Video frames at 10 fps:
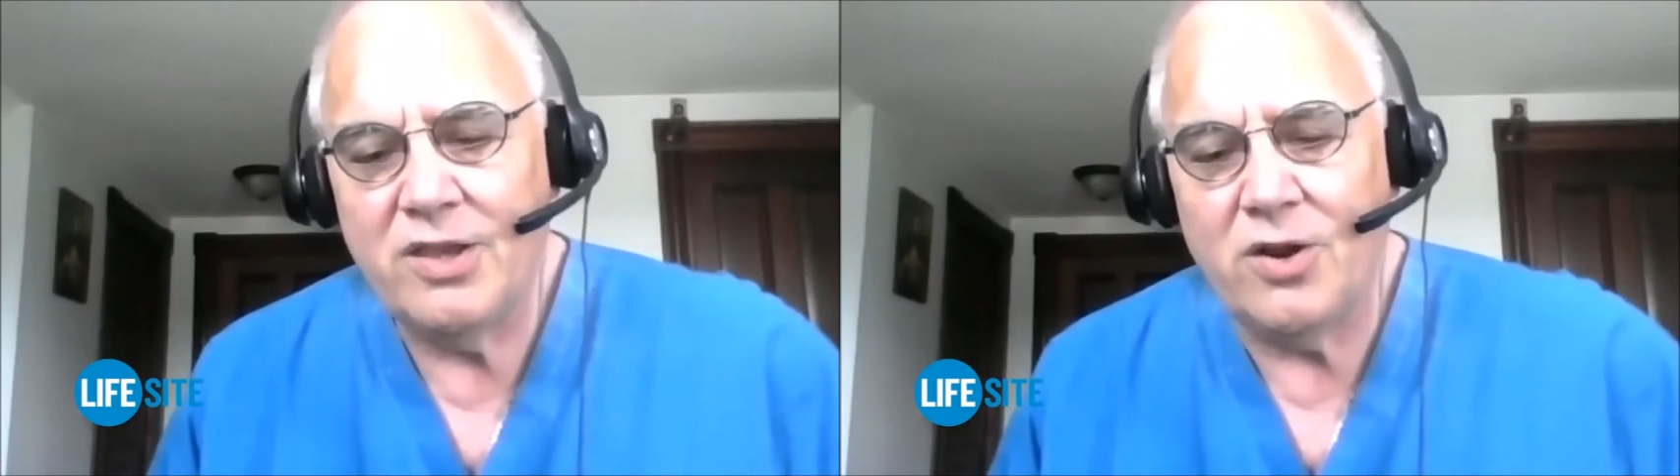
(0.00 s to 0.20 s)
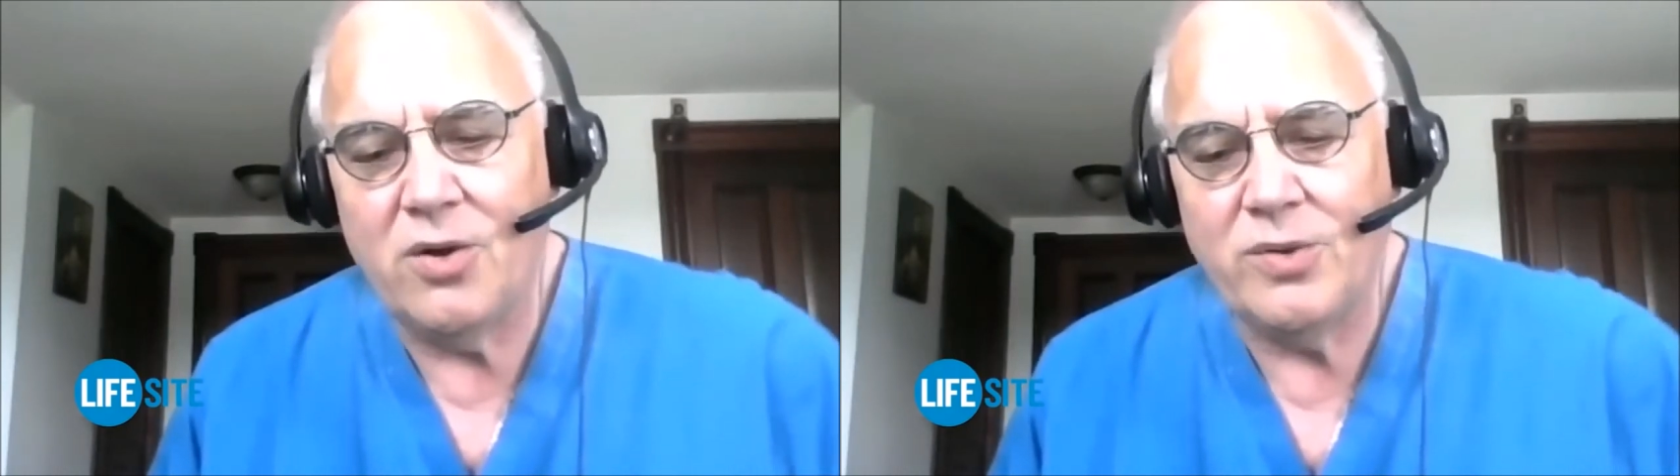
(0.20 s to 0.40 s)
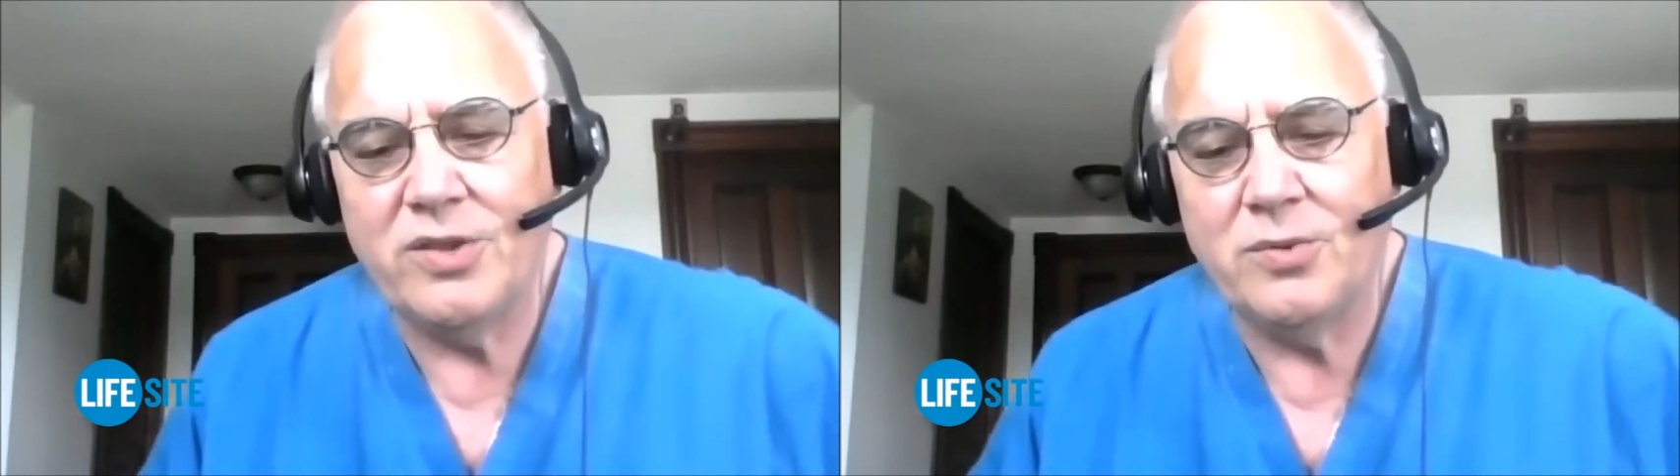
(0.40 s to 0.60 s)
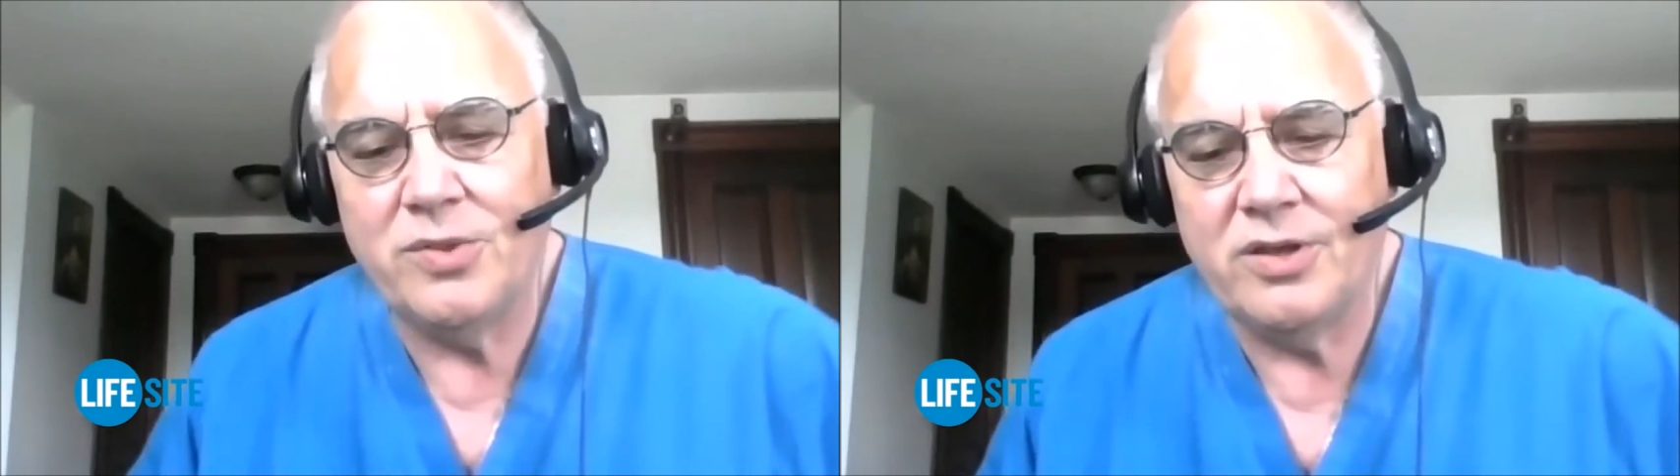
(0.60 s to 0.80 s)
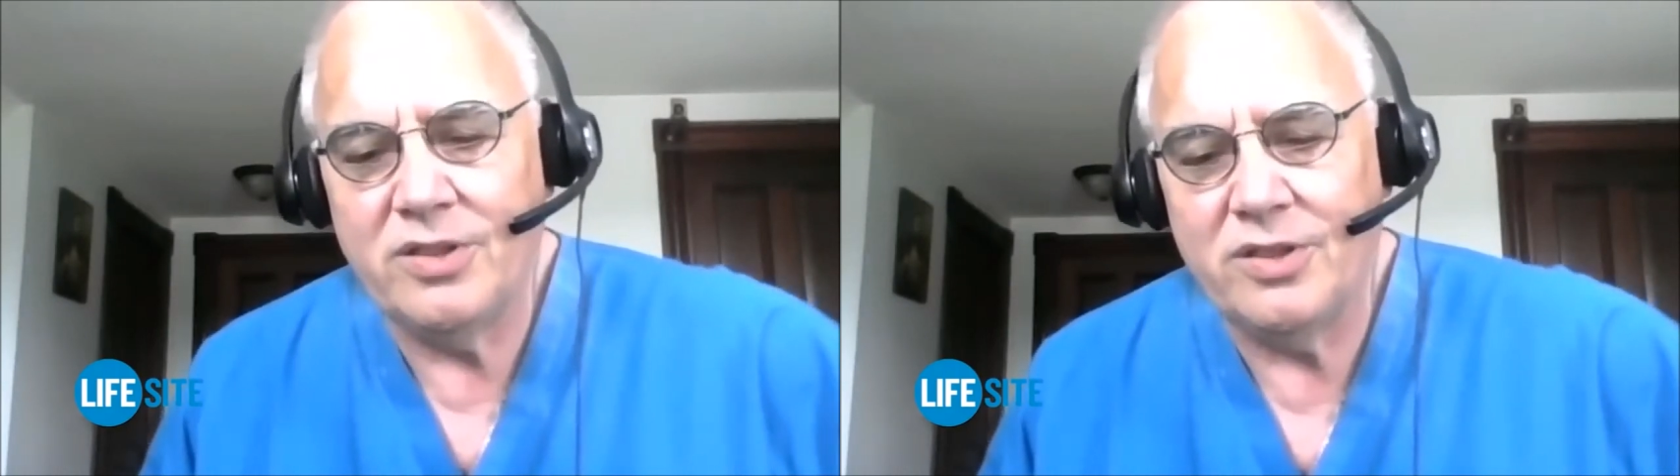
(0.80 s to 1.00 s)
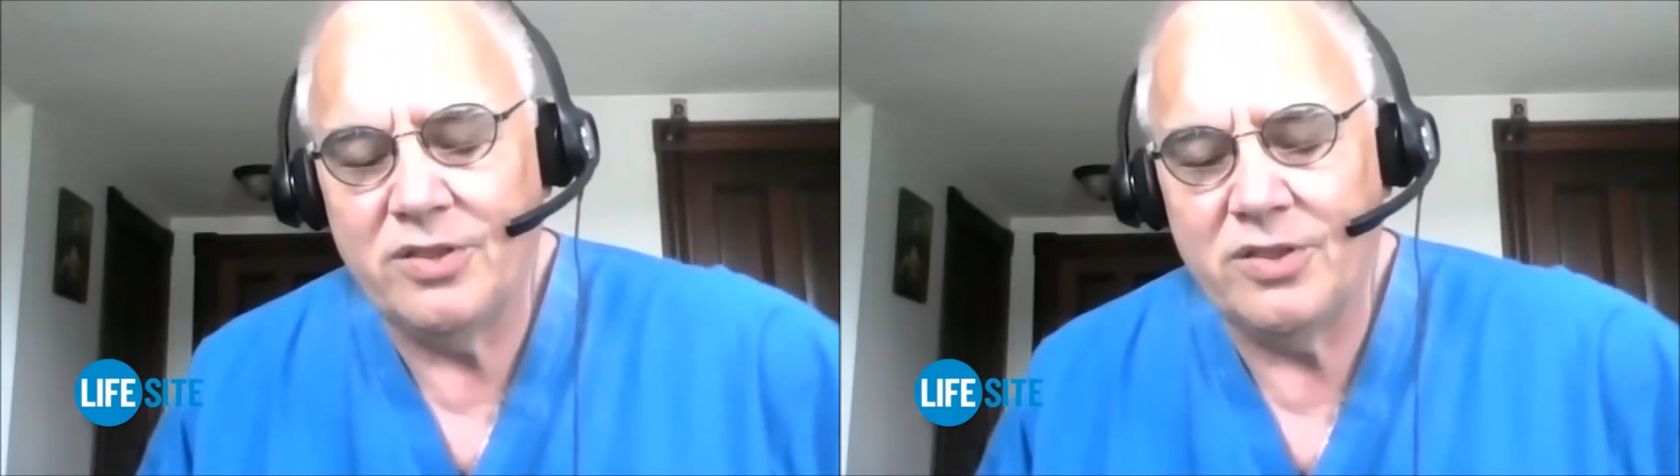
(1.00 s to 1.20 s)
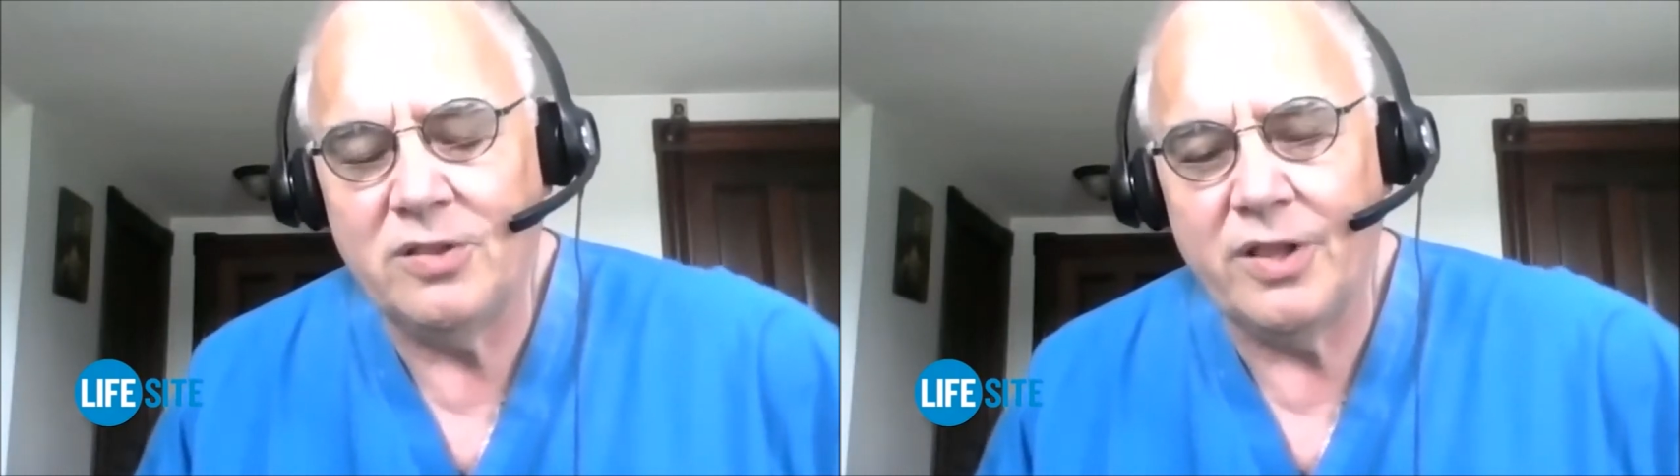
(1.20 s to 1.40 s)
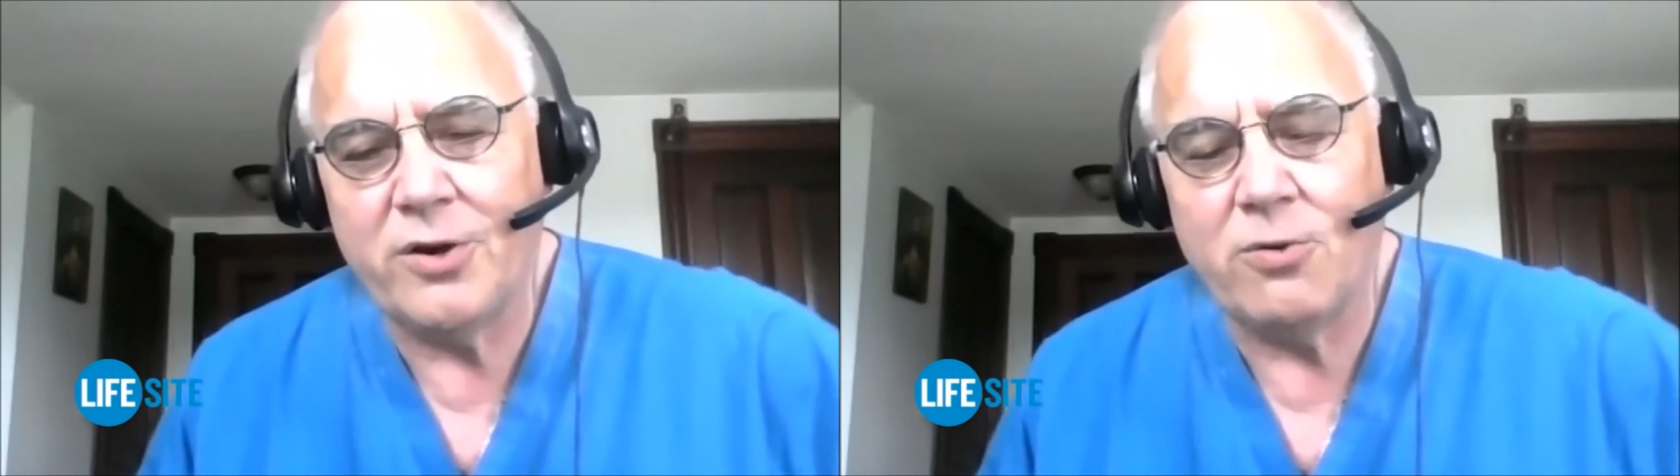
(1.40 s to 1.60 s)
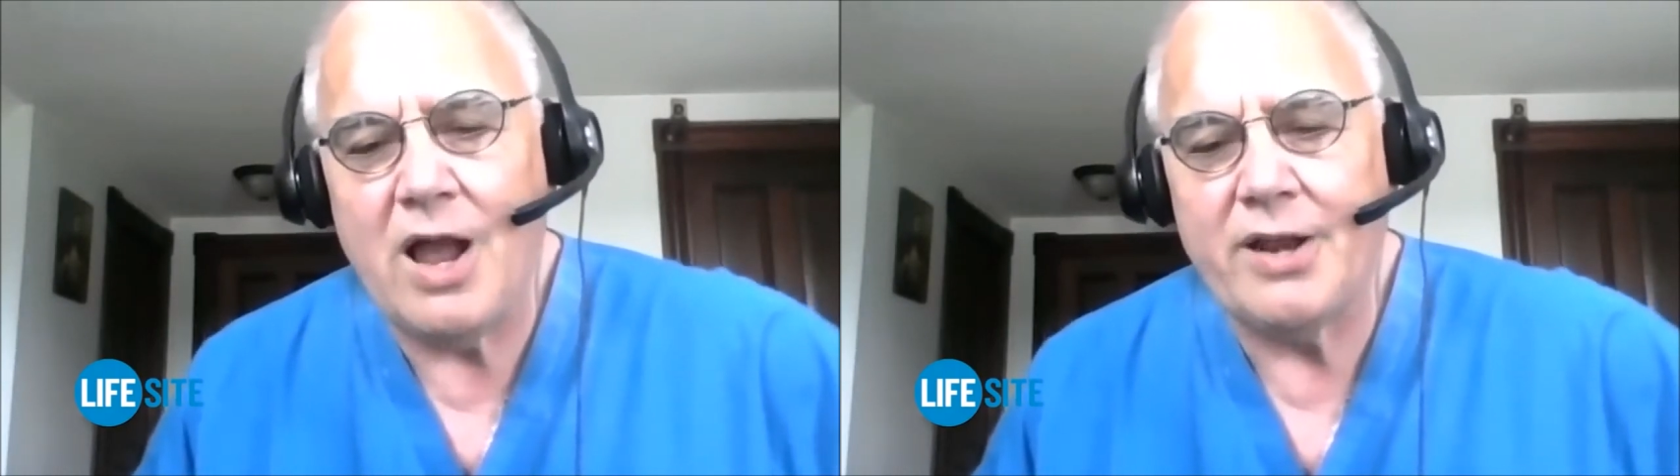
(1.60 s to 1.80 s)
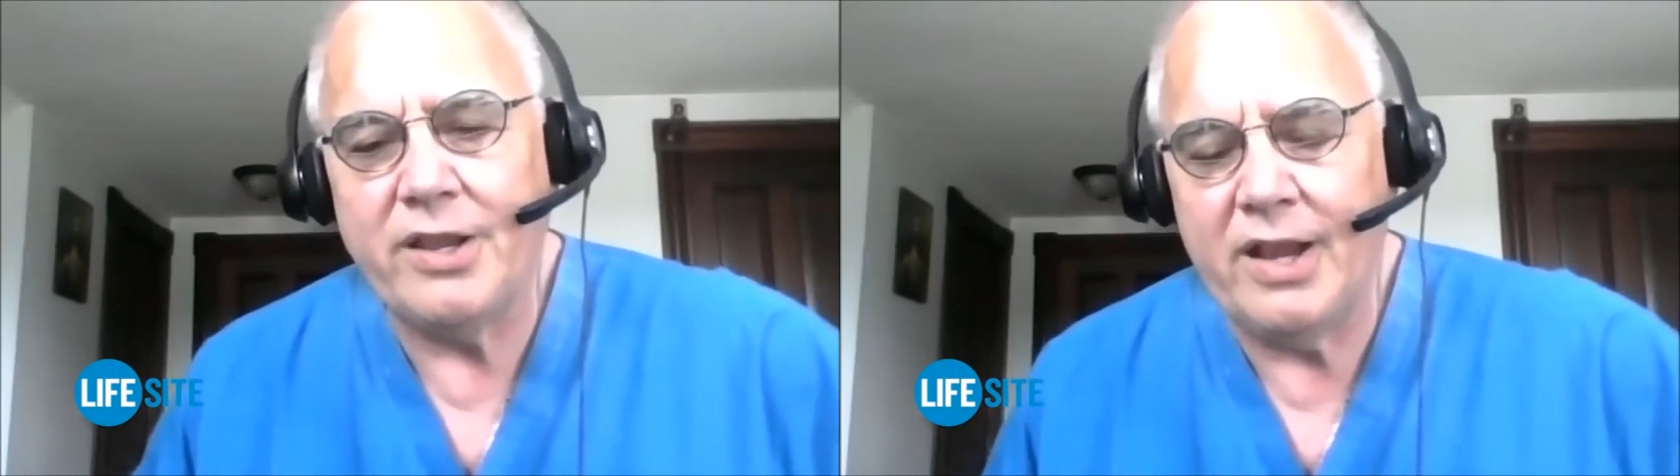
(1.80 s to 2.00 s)

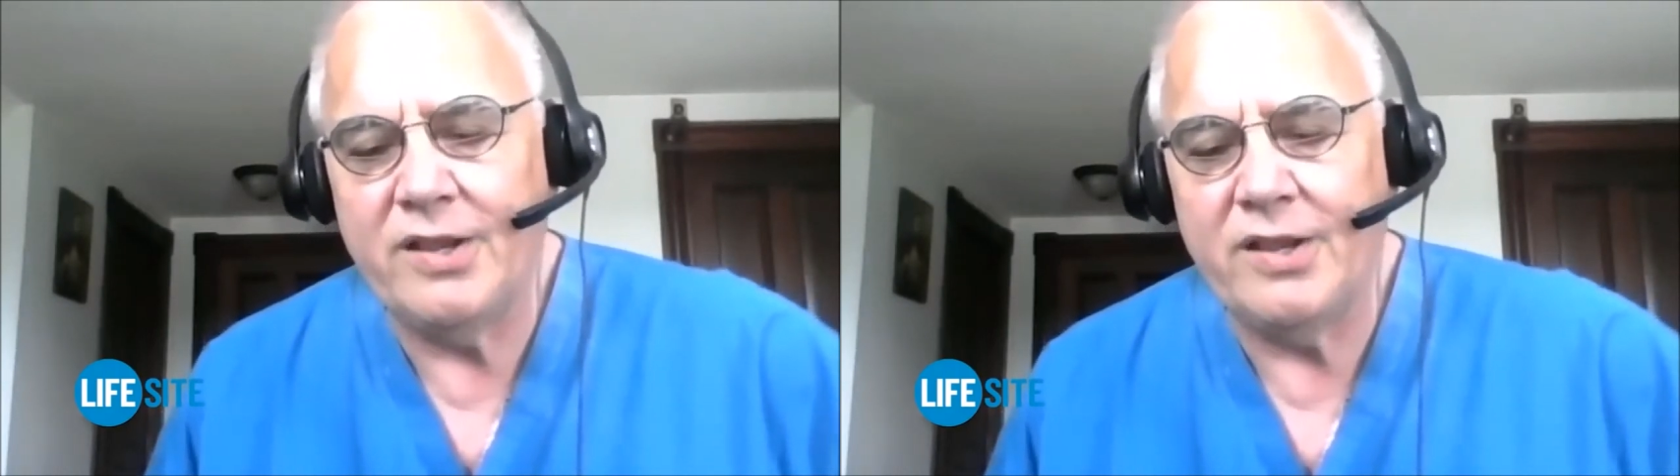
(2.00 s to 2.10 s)
glitterati.